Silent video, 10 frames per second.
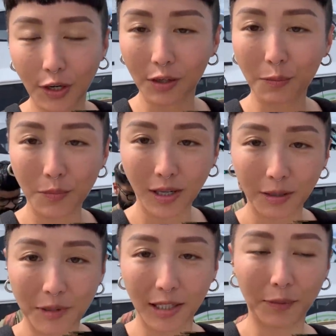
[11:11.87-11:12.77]
on Mala
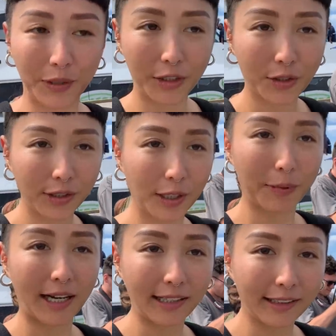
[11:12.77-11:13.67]
Mala Beach Club
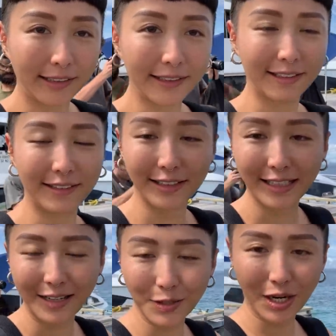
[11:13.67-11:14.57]
Island. This
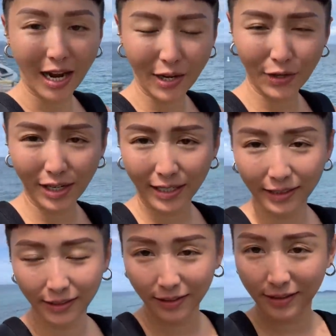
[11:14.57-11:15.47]
entire
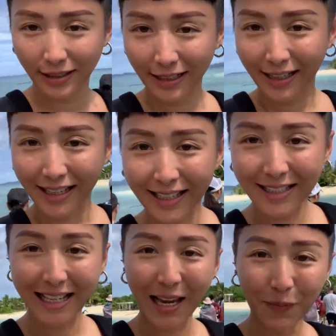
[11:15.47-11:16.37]
island is
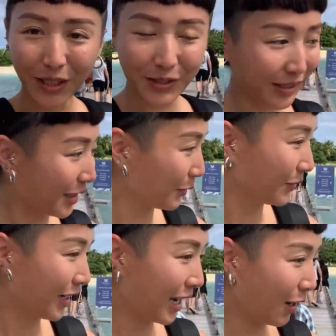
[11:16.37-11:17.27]
a beach club.
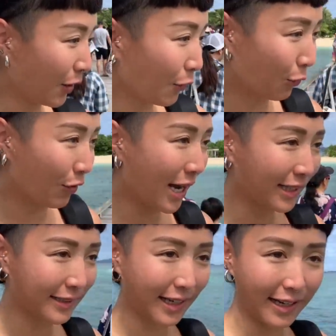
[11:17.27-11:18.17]
How rad
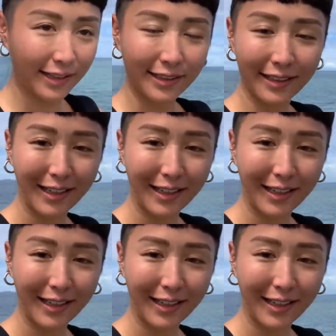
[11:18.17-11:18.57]
is that?